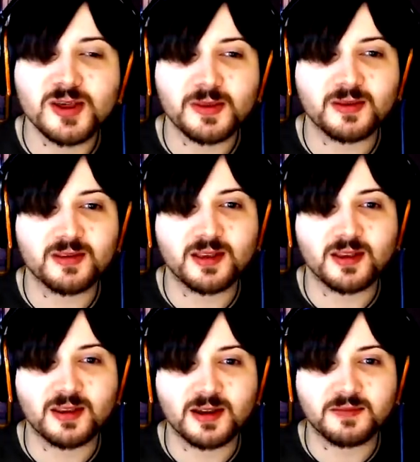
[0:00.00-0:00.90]
in the
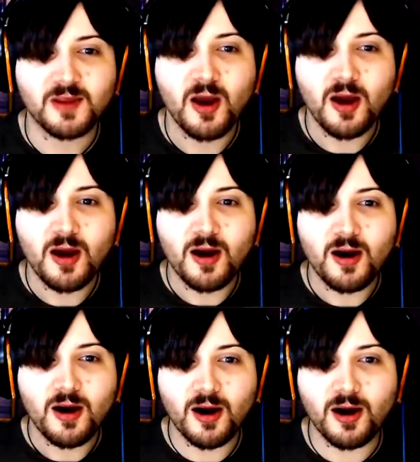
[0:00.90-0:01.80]
sunlight.
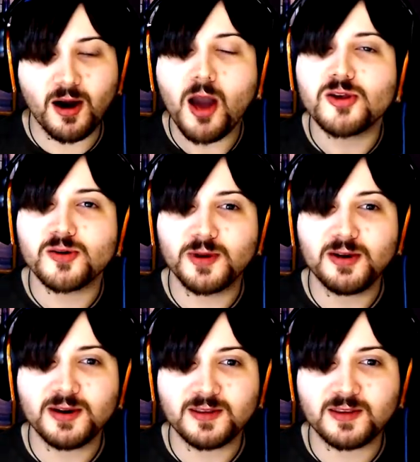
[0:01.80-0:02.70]
Should we
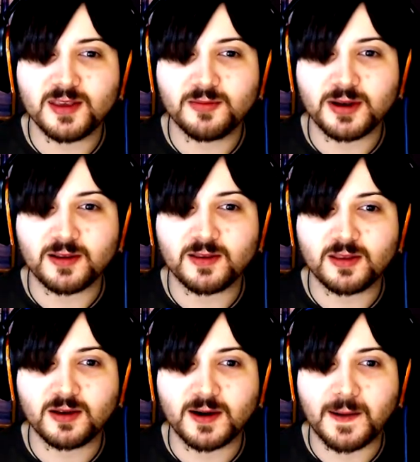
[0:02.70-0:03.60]
go out to sea when it's
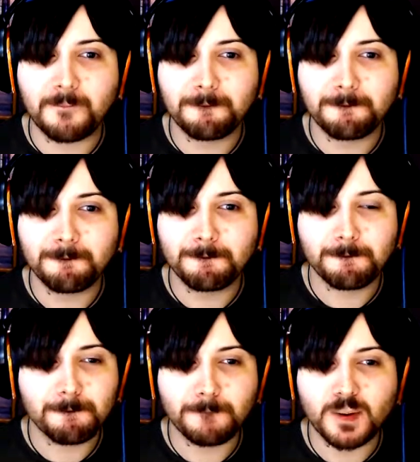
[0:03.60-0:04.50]
dark?
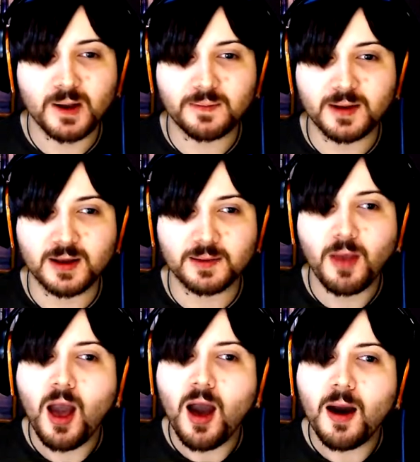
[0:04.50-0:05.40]
Probably not.
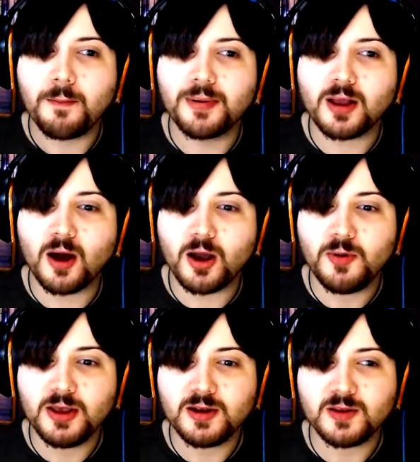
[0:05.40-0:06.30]
But how are
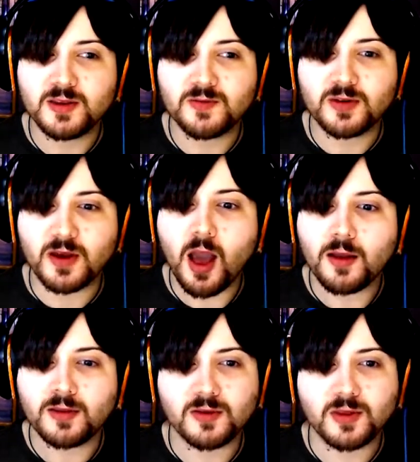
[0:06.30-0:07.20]
we going to survive
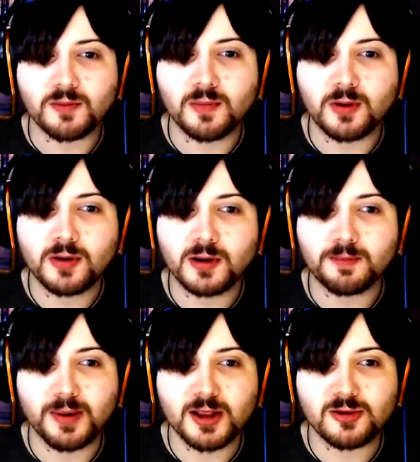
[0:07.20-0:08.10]
until the morning?
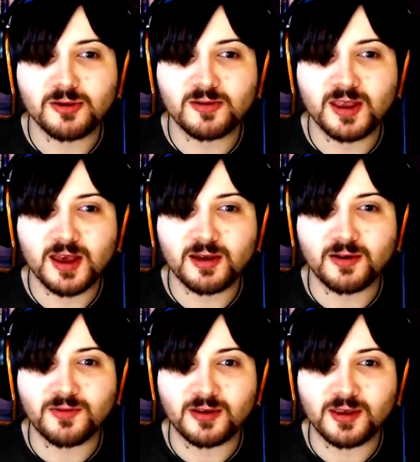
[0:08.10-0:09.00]
Bat, you take
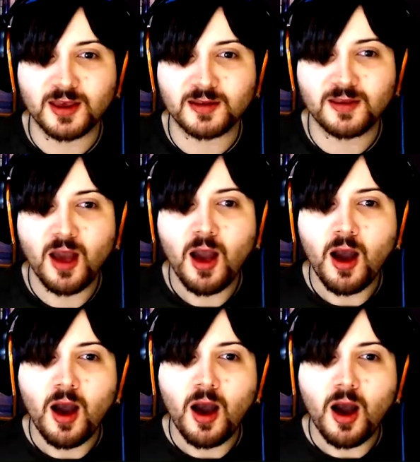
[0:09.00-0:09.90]
off, you get.
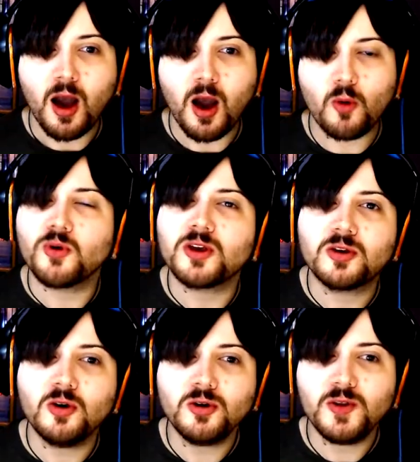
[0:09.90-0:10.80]
We could
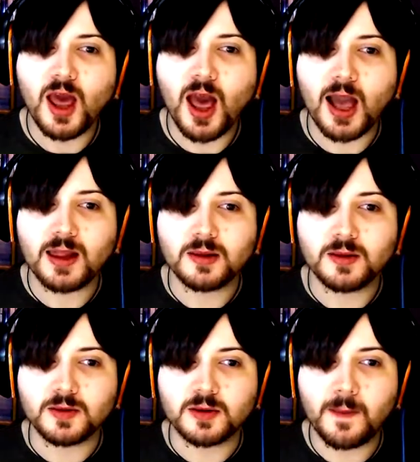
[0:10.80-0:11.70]
go to the
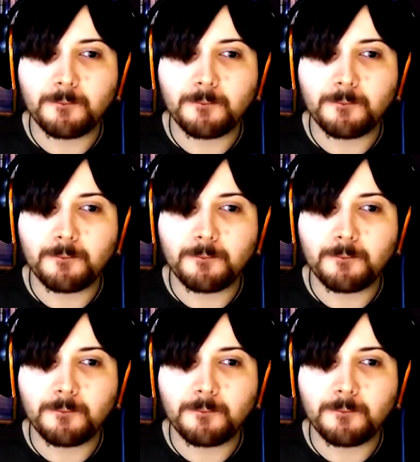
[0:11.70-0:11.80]
island.